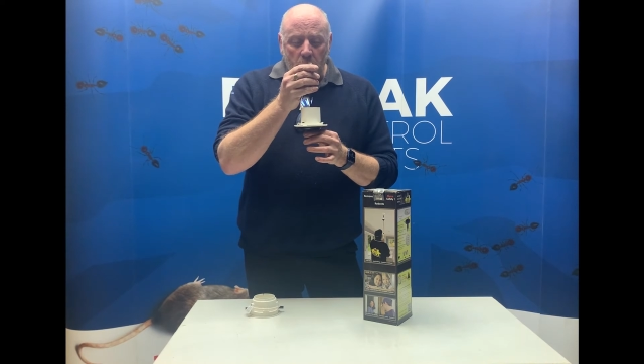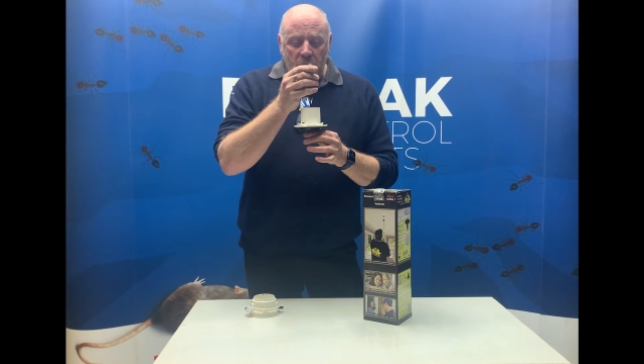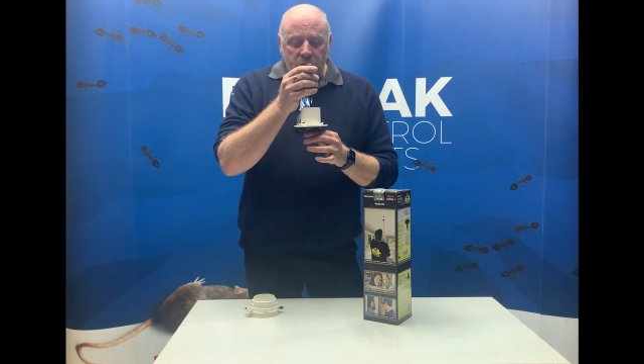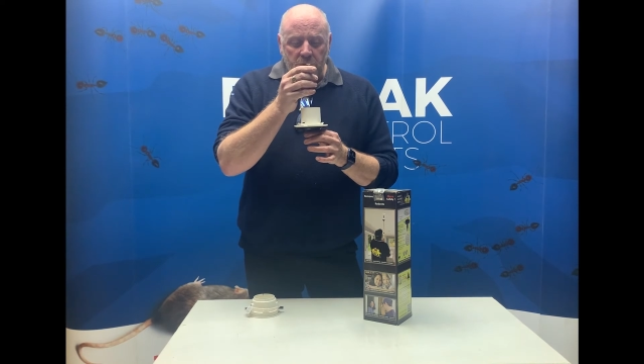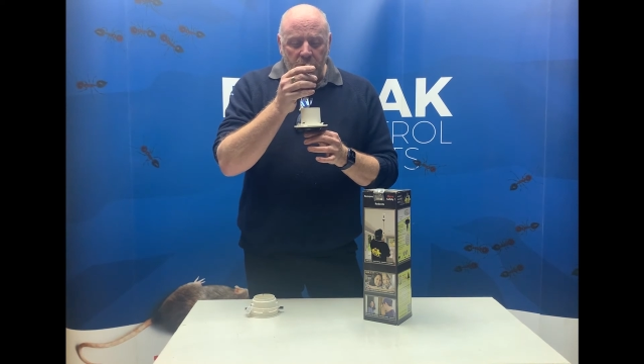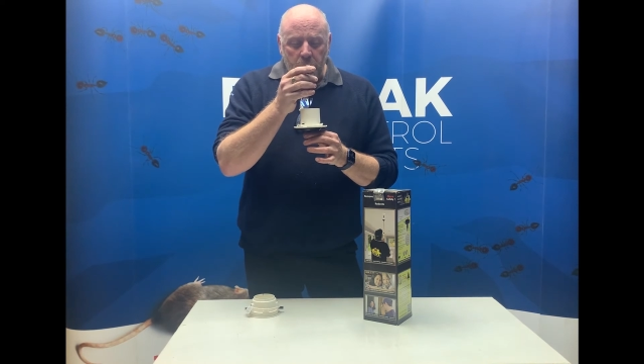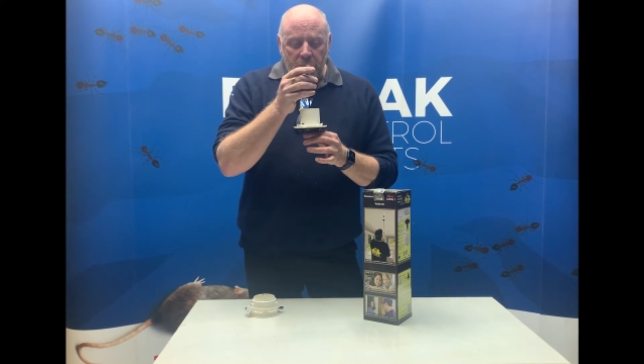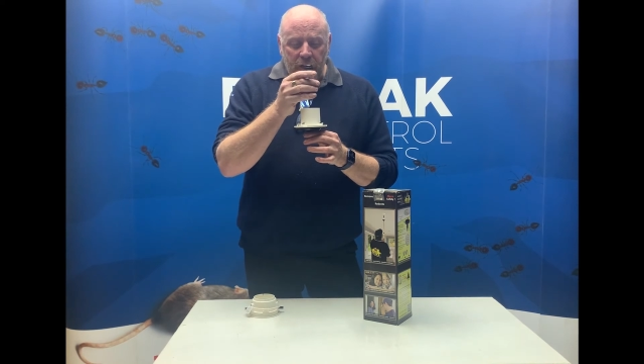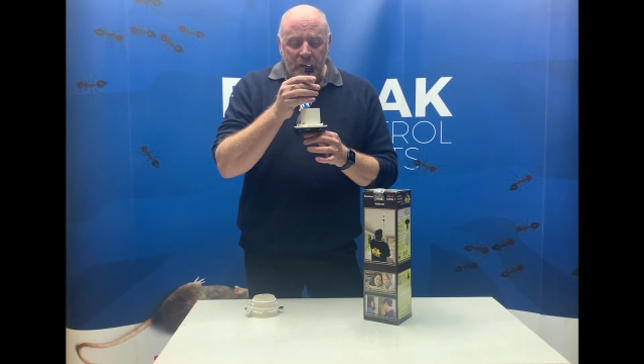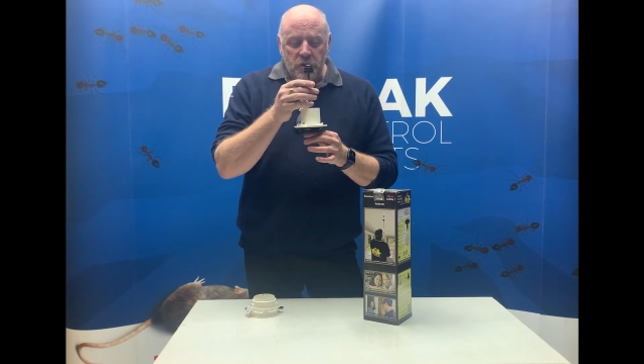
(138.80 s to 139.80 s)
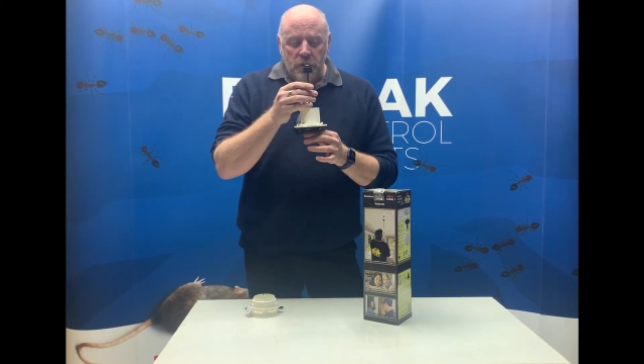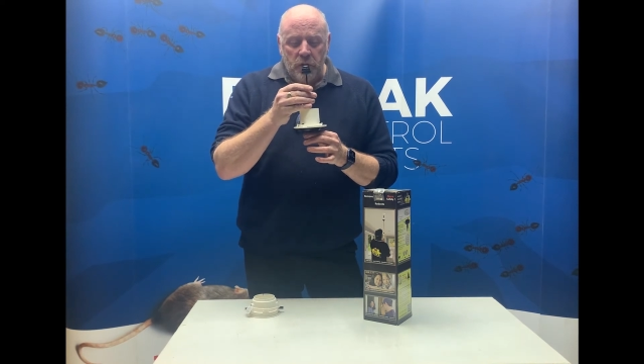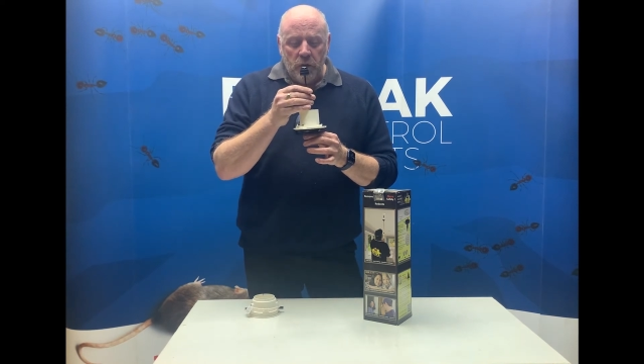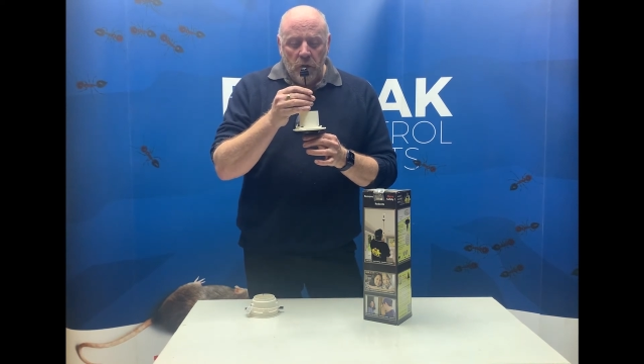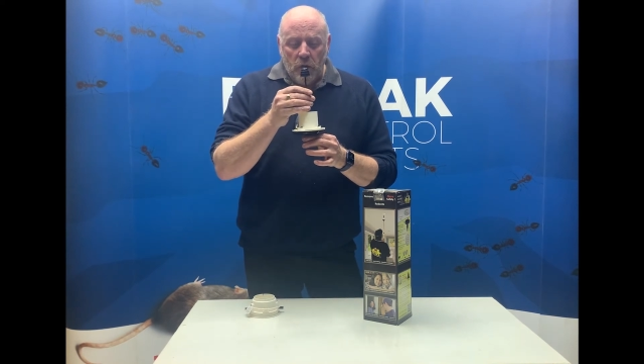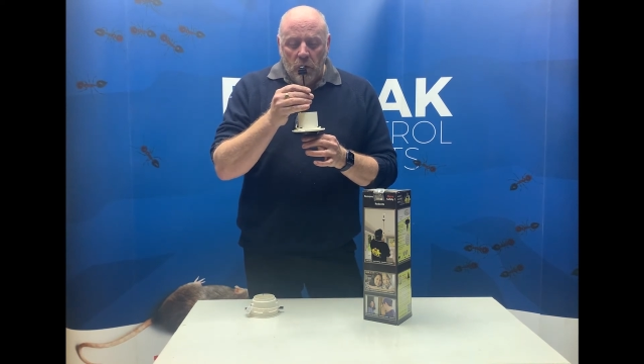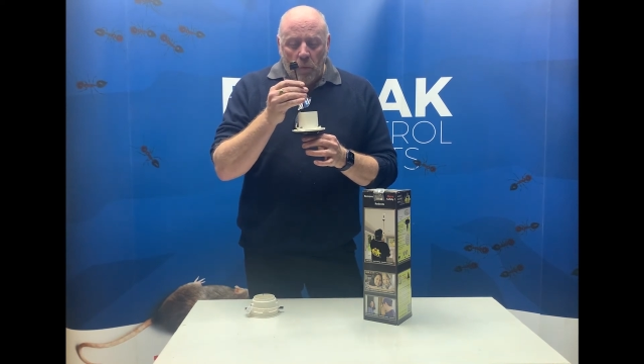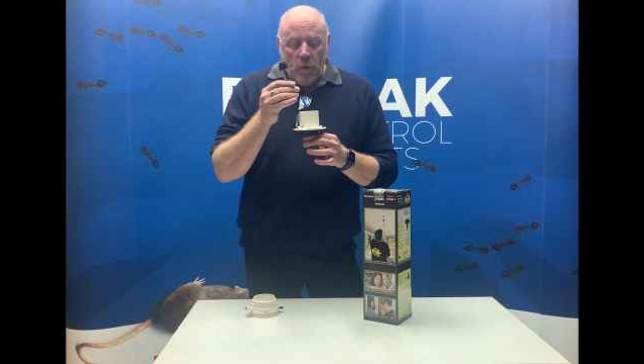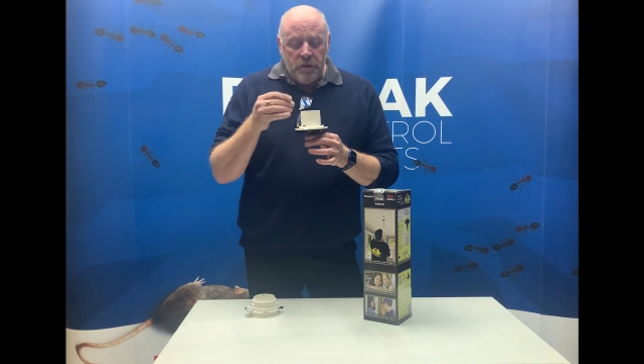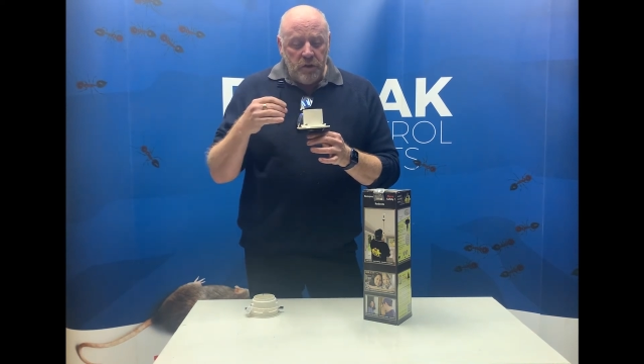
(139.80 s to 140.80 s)
a method of application
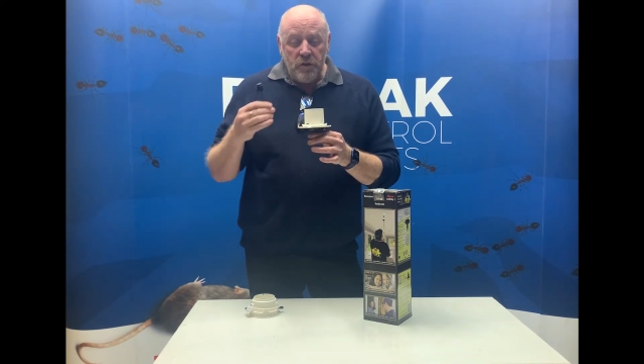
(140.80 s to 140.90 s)
which is